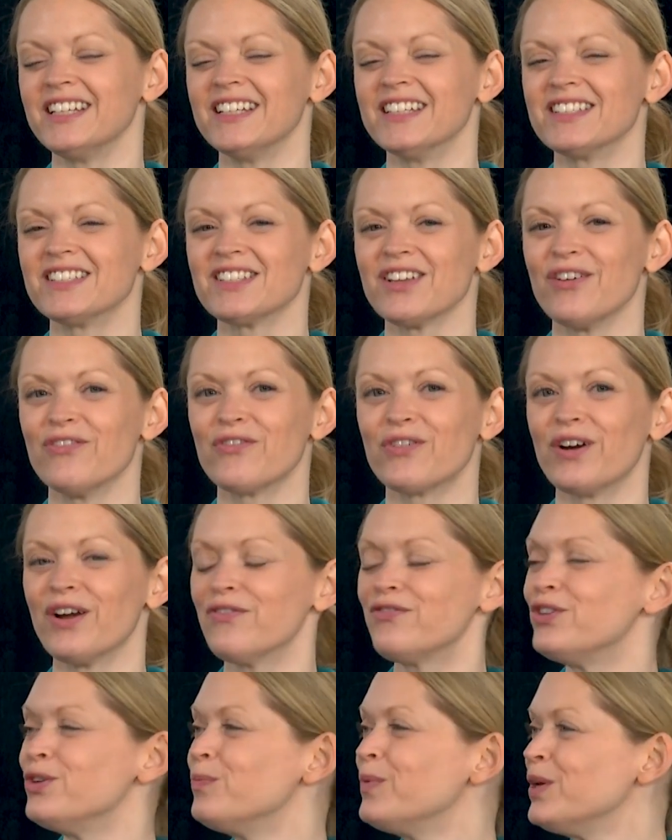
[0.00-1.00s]
And so for a
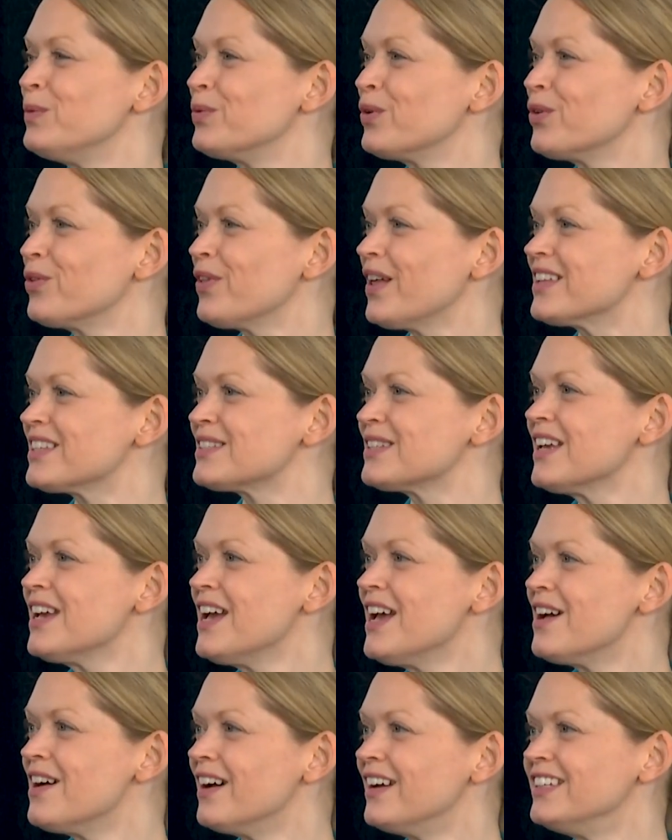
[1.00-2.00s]
few people, that's,
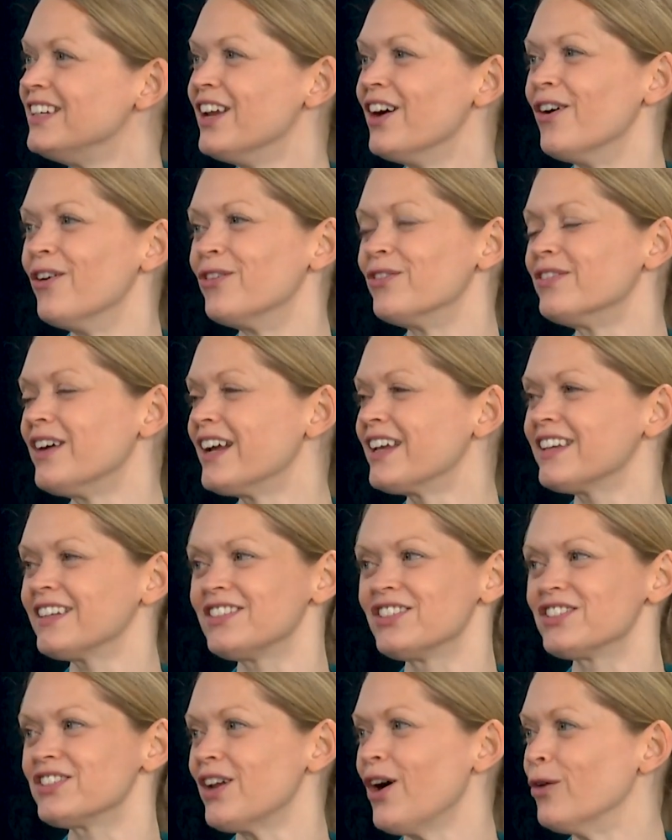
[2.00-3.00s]
you know, like
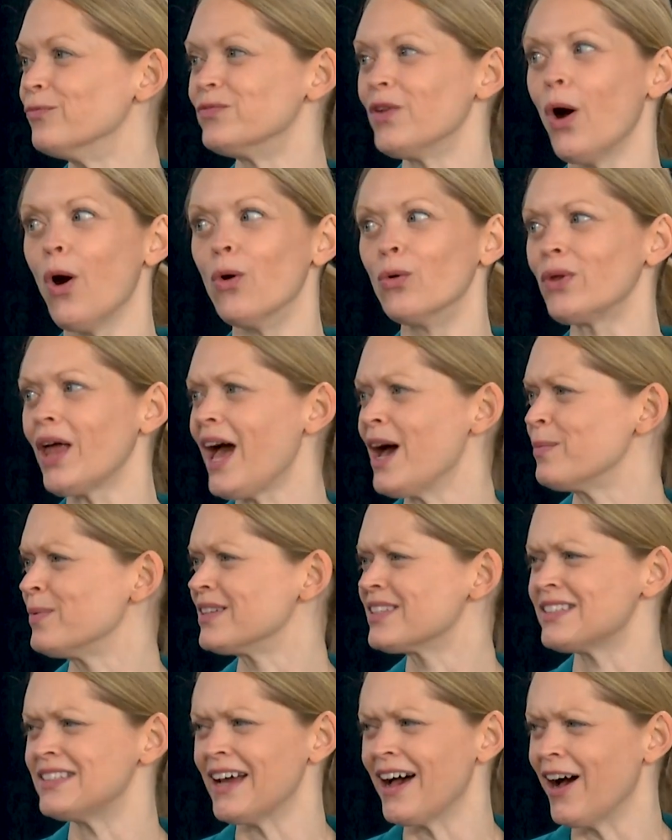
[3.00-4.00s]
just old
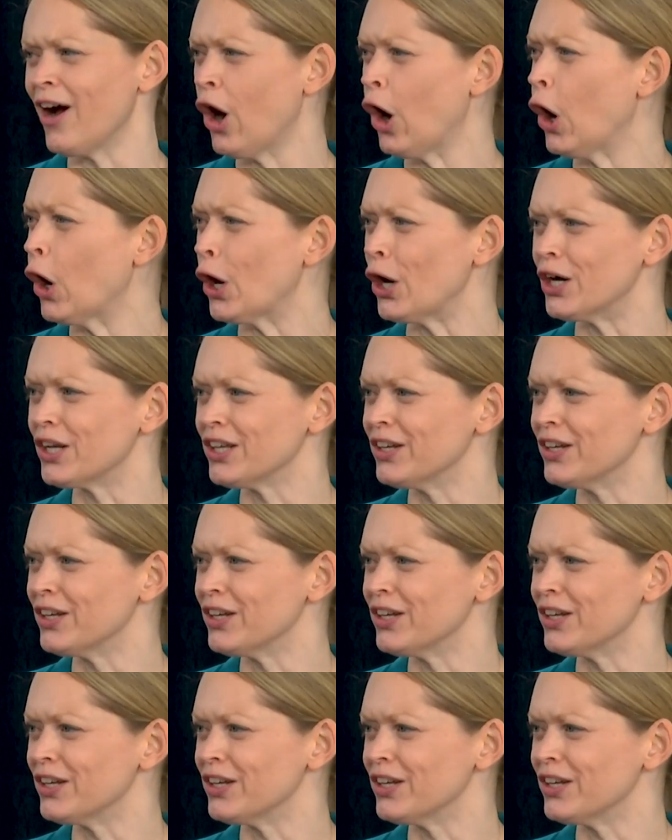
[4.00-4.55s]
habits die hard.